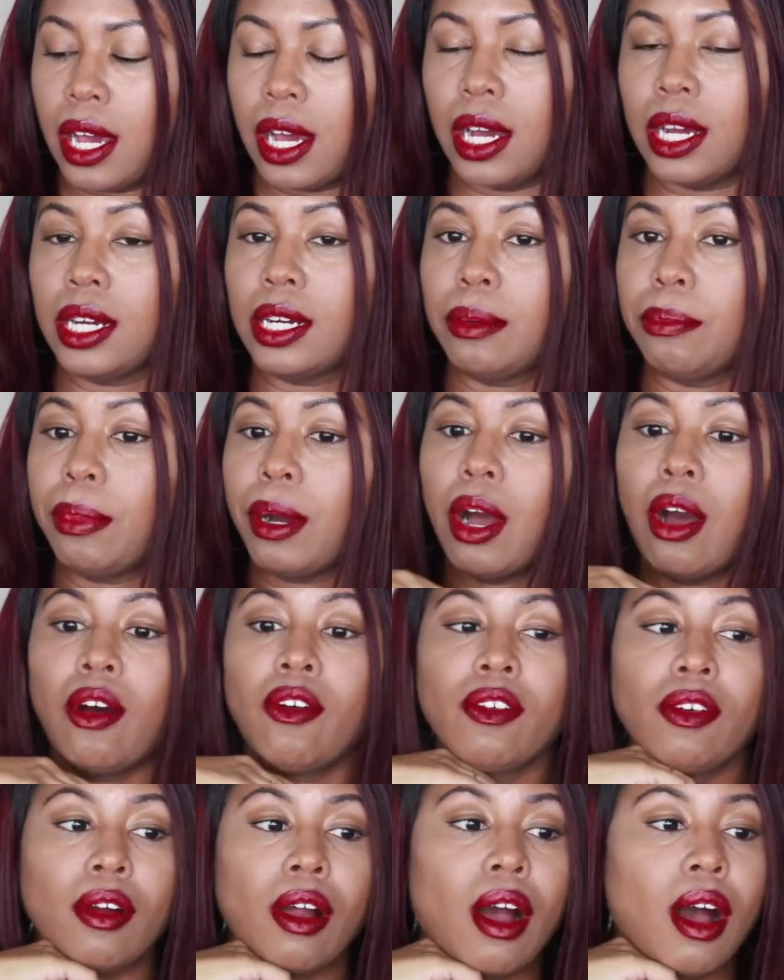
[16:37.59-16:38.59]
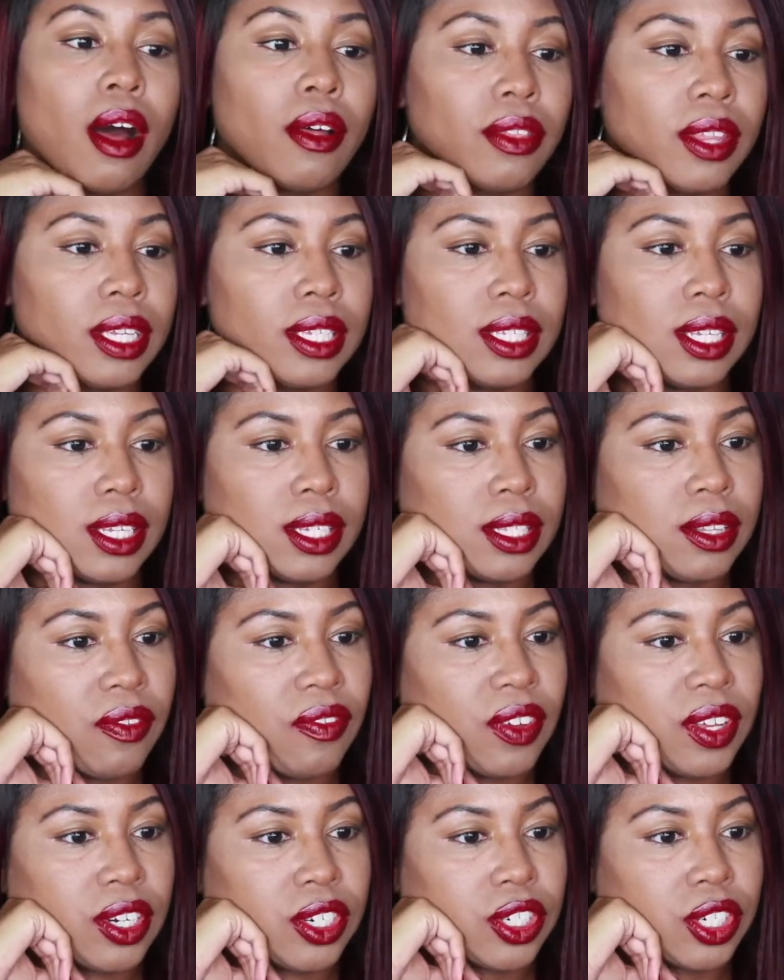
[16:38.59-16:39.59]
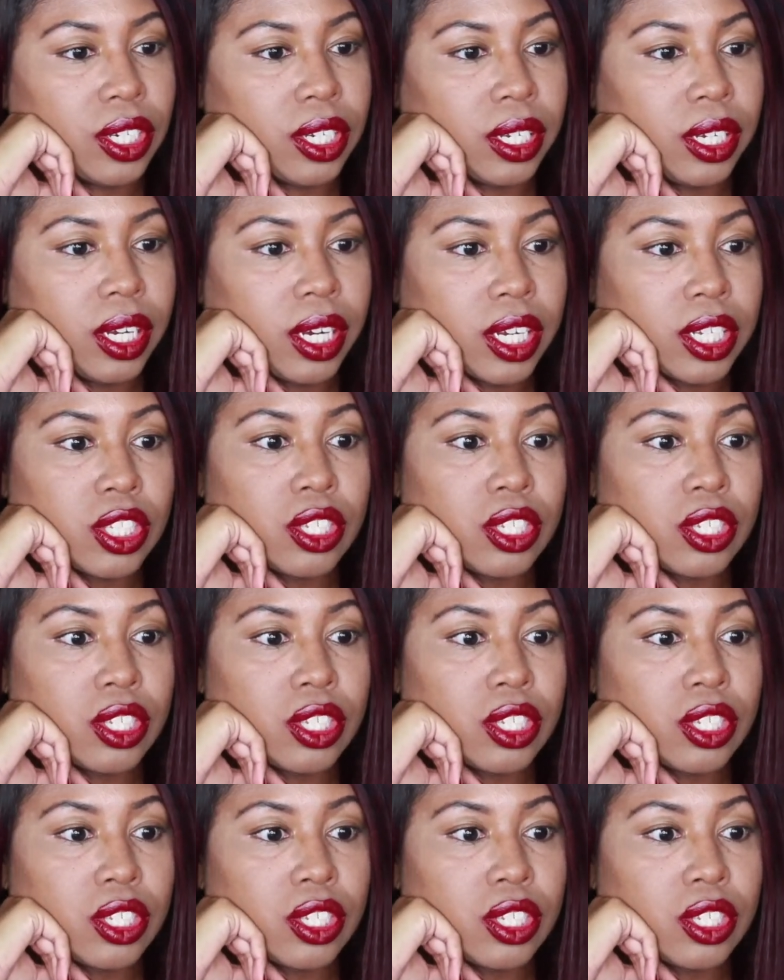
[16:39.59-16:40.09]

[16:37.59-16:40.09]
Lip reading: But overall, this is the finished look.